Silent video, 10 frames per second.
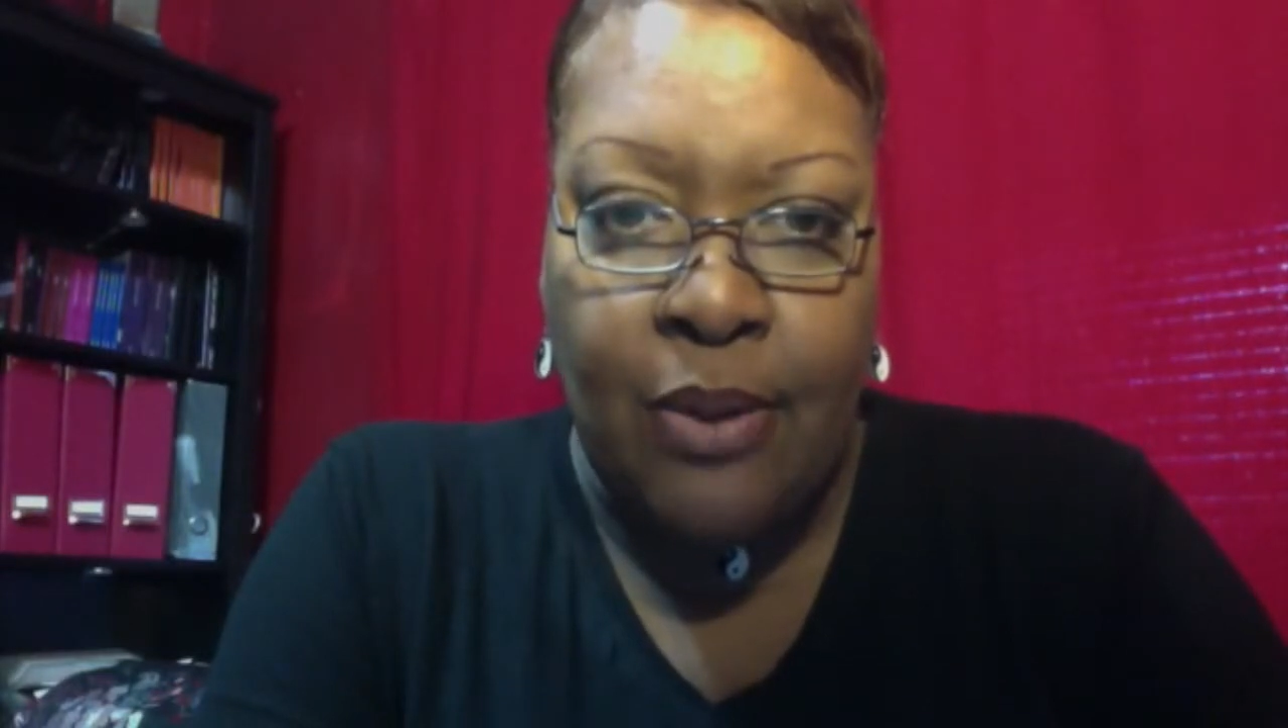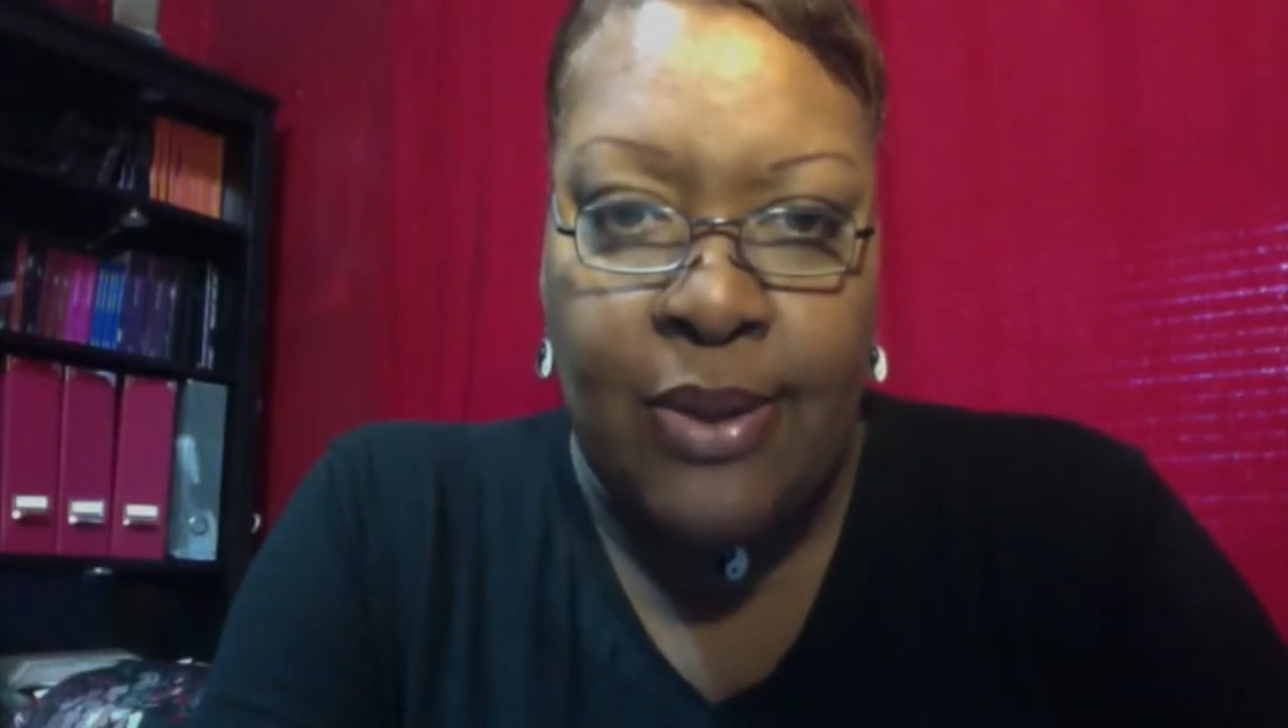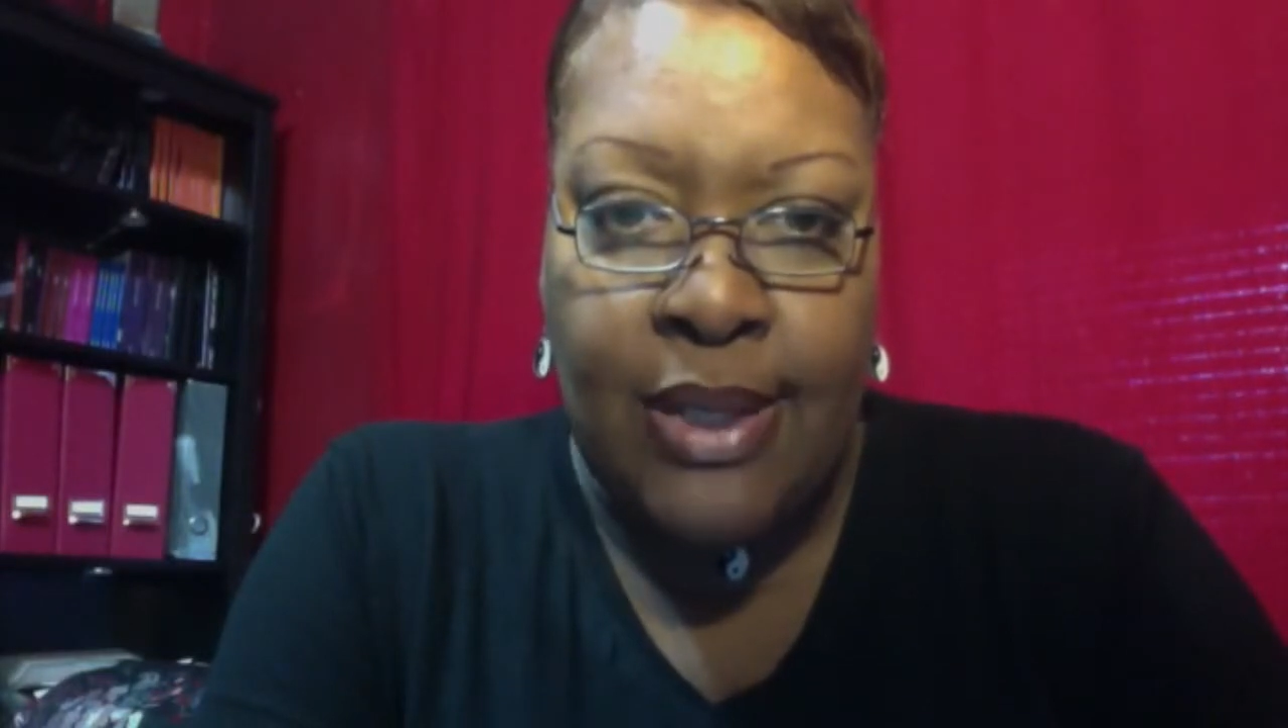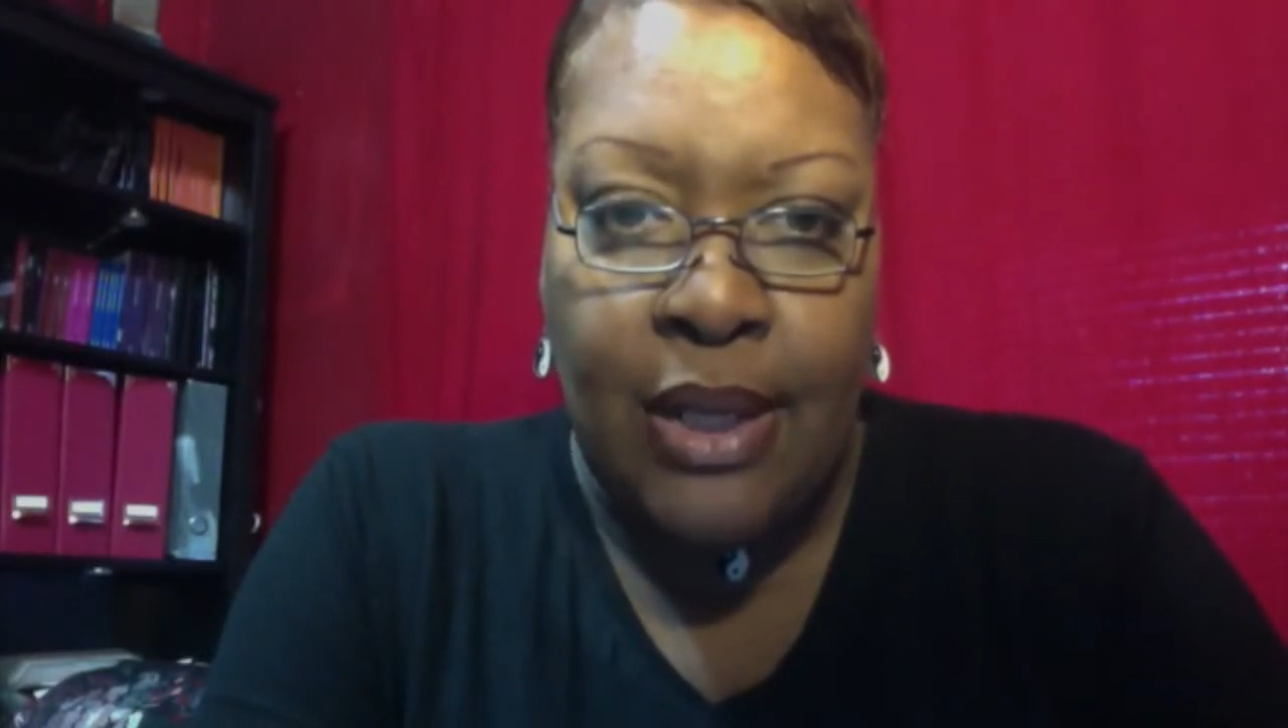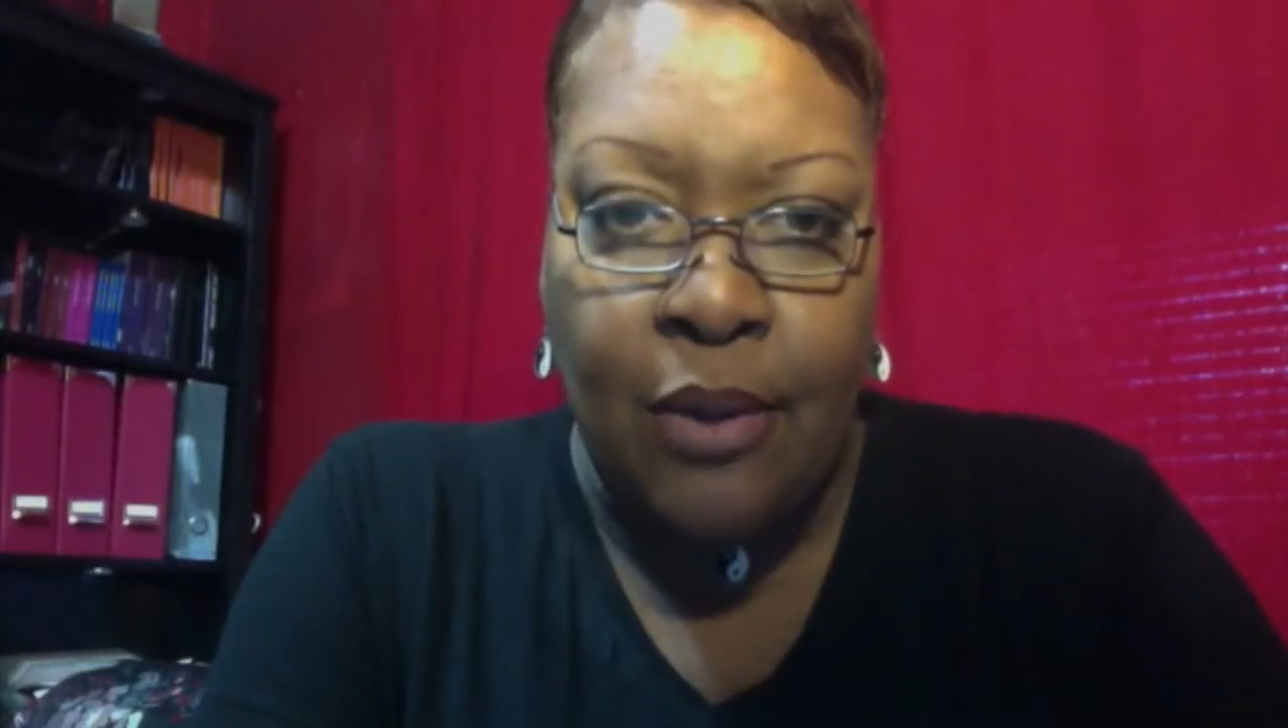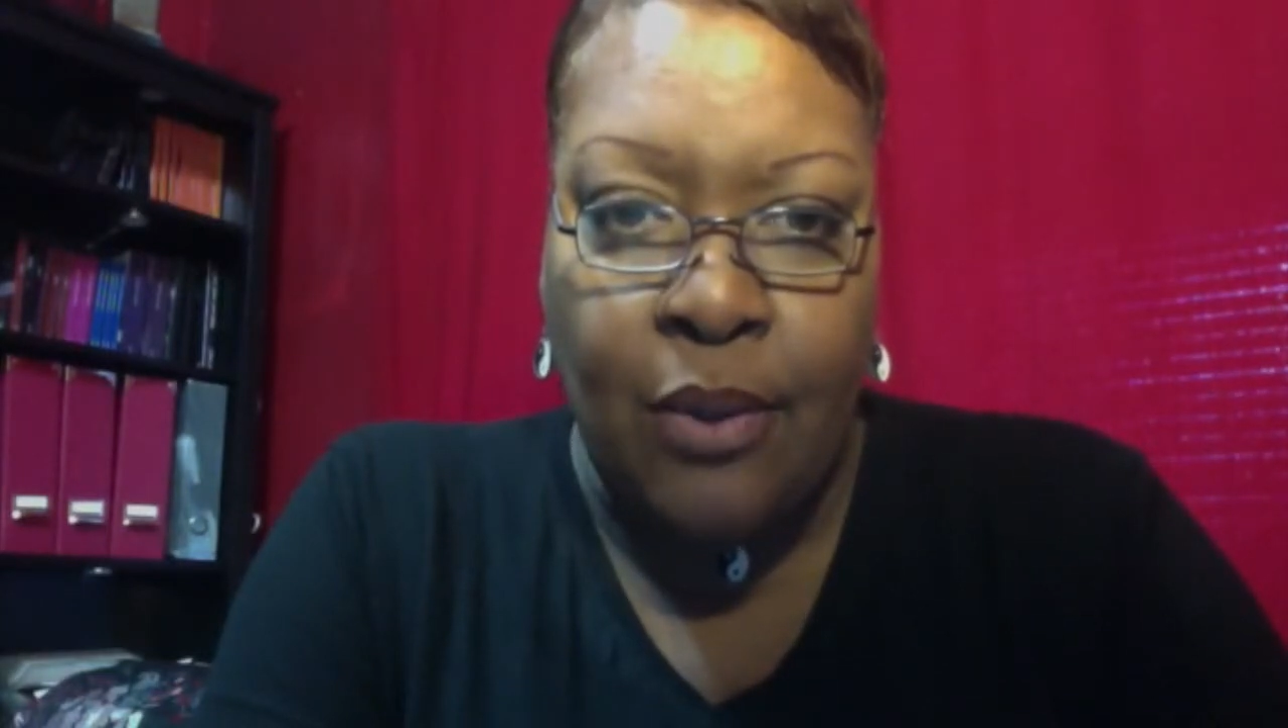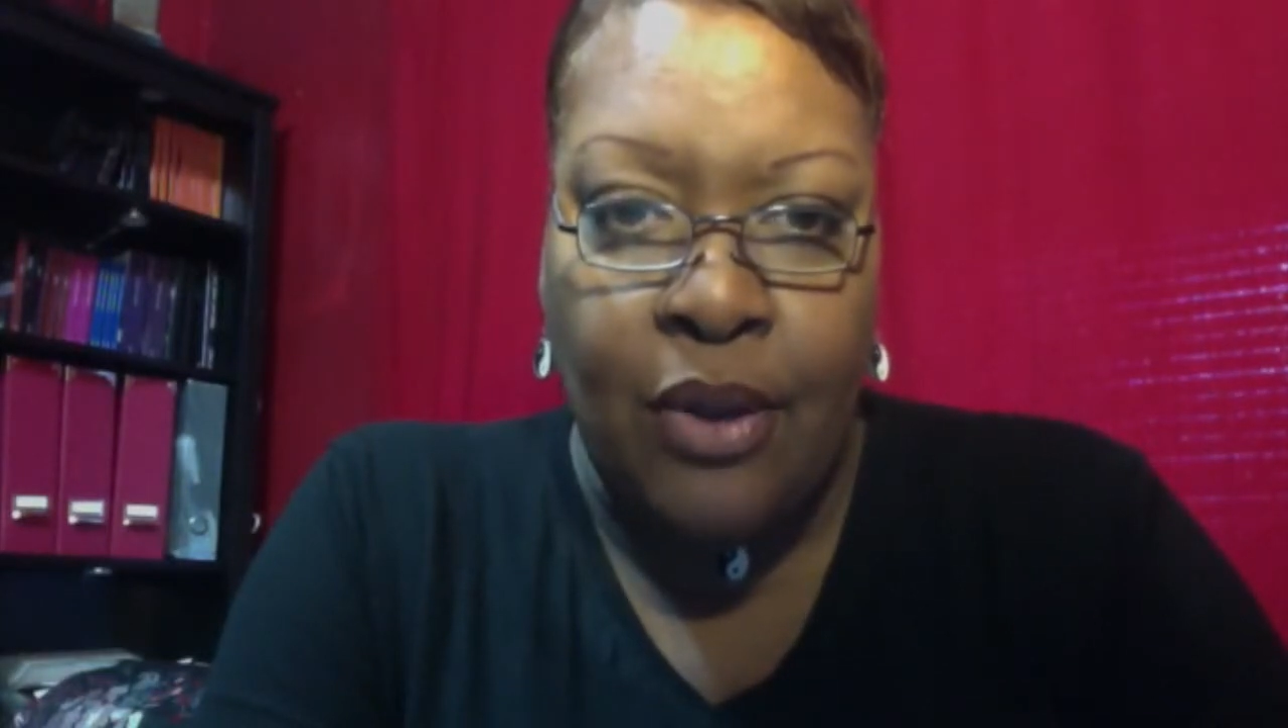cell with a